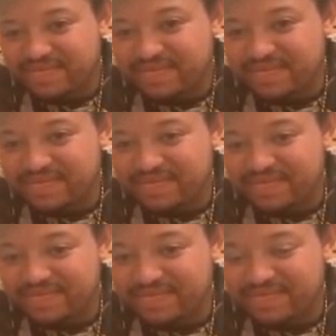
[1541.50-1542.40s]

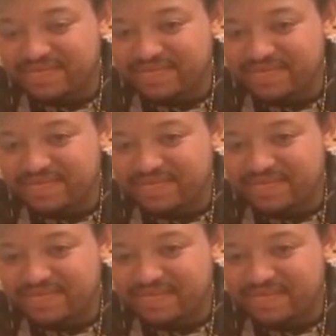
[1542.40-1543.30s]

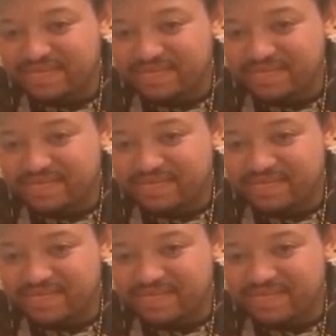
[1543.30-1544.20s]

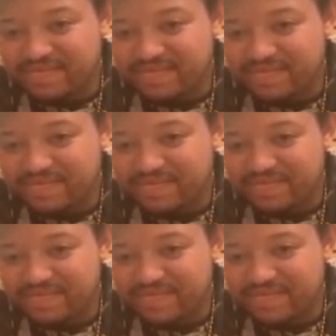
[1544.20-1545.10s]

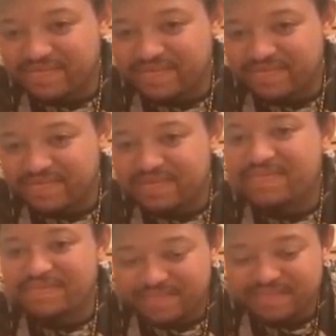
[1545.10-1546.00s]

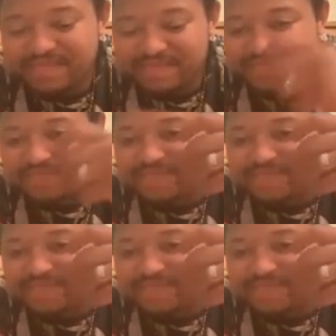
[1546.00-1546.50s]
(not speaking)